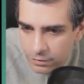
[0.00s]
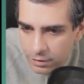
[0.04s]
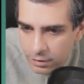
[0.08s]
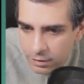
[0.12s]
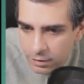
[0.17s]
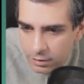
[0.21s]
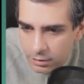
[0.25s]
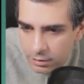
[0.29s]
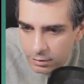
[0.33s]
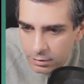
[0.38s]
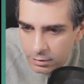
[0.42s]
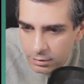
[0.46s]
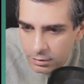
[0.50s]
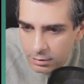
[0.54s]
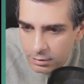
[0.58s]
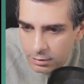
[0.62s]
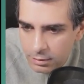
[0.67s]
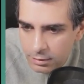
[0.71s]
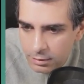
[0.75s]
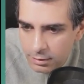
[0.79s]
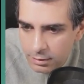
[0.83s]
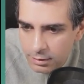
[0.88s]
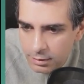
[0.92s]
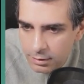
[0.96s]
the
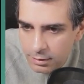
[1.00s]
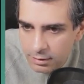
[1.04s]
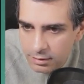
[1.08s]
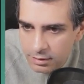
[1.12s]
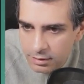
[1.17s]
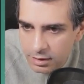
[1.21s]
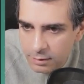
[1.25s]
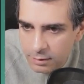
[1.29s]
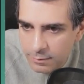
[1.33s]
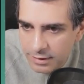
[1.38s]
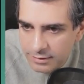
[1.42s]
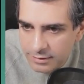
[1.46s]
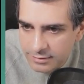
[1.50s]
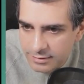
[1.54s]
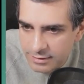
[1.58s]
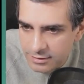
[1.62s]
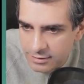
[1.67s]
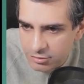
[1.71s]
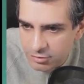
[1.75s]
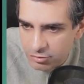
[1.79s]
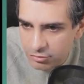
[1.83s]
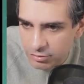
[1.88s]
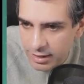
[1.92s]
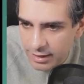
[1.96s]
emails that
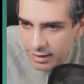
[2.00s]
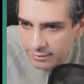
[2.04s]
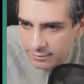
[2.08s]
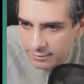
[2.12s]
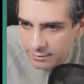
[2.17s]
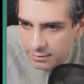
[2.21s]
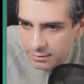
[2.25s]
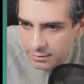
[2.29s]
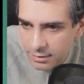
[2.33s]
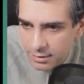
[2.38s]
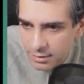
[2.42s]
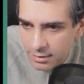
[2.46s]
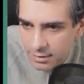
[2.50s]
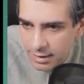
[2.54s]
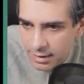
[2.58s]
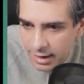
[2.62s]
is created.